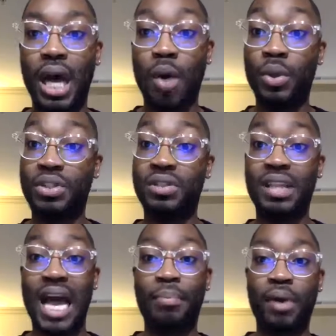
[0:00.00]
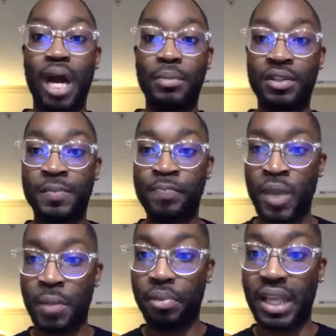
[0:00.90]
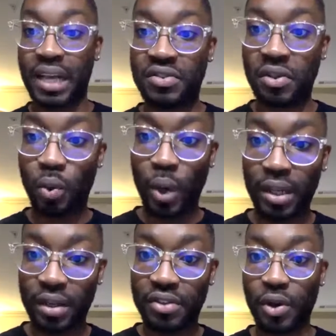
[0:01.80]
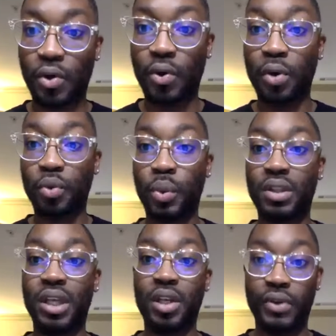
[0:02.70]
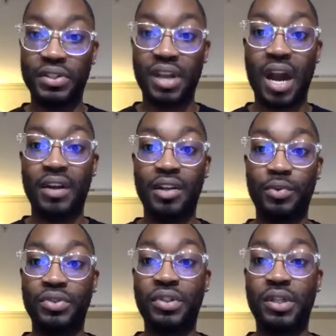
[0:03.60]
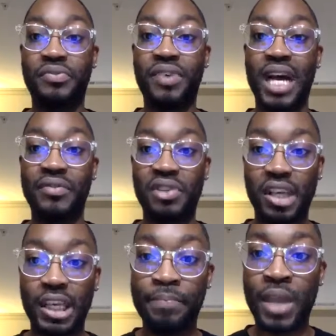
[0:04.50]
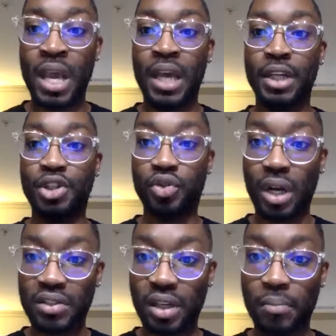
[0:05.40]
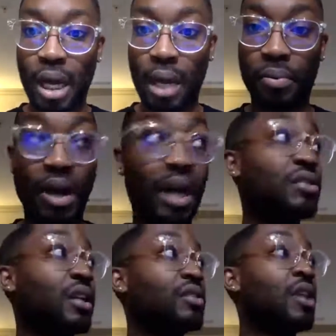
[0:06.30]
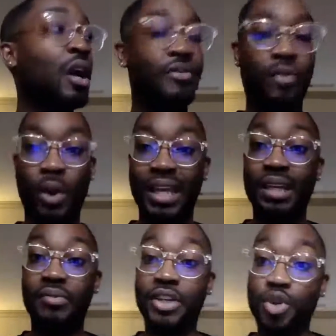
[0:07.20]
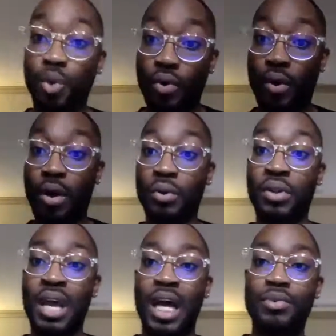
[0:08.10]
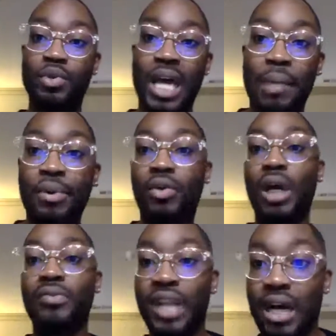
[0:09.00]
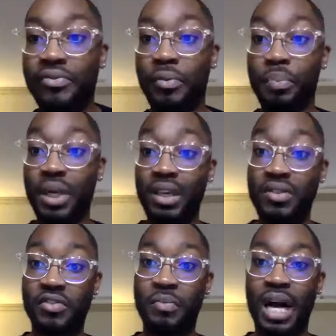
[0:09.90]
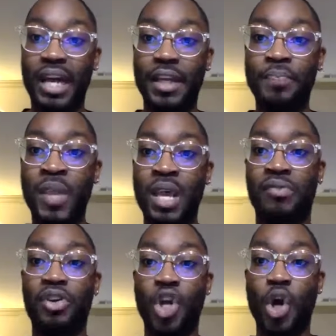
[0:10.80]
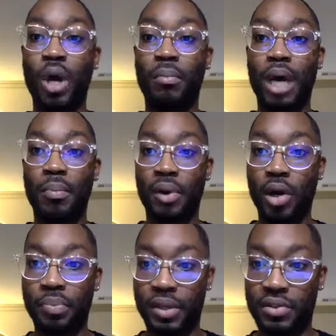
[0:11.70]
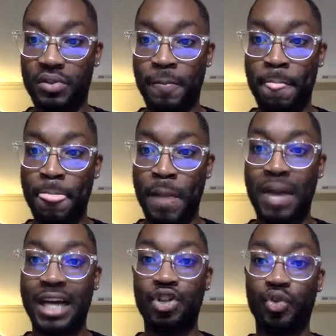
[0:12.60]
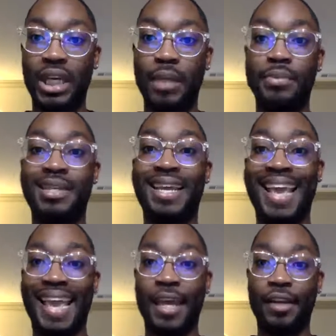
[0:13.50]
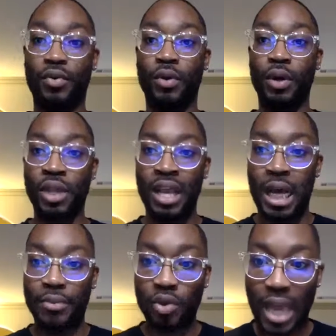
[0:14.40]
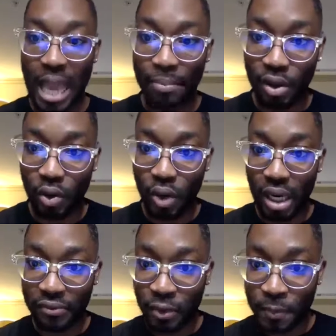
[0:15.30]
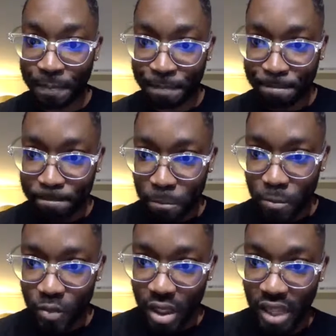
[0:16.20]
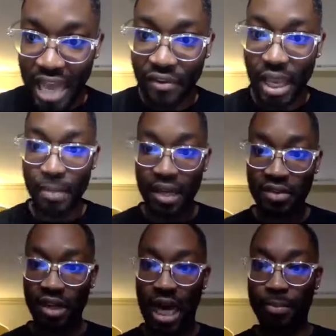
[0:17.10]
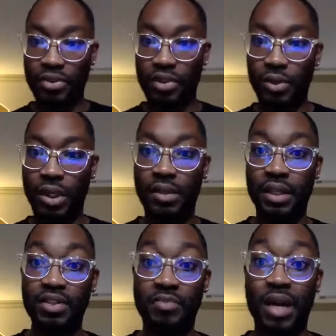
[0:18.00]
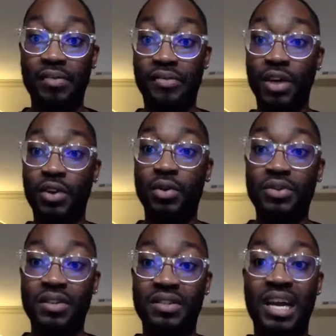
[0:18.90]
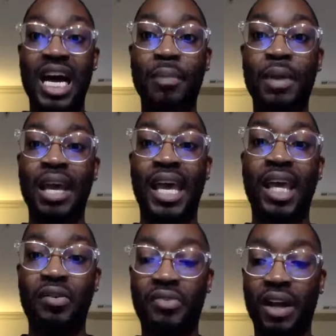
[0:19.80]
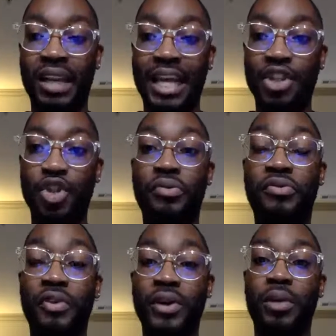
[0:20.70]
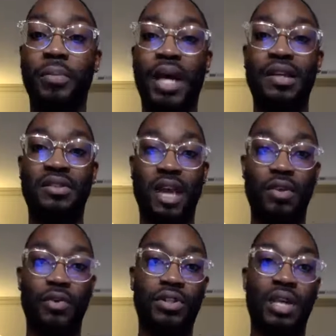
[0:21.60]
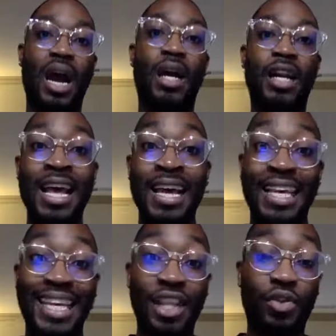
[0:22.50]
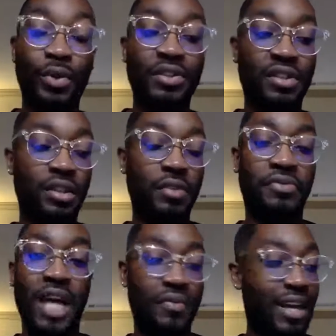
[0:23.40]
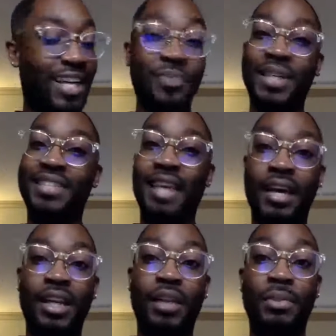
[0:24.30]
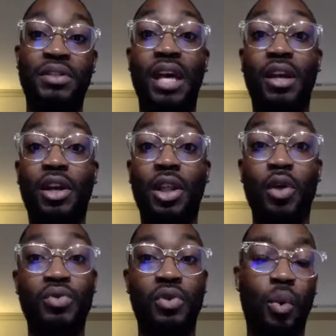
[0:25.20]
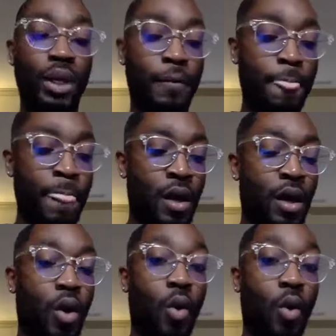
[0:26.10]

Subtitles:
by God, which is not promised. Blessed to witness the growth within the Retired and 365 team and trusting my process for individual growth. I'm so happy and grateful now for peace of mind, for knowing my purpose, my dreams, and growth. I'm so happy and grateful to have an amazing opportunity, and this is my vehicle to time and financial freedom. Hashtag retired in 365. Guys, I'm excited. I'm excited to close the week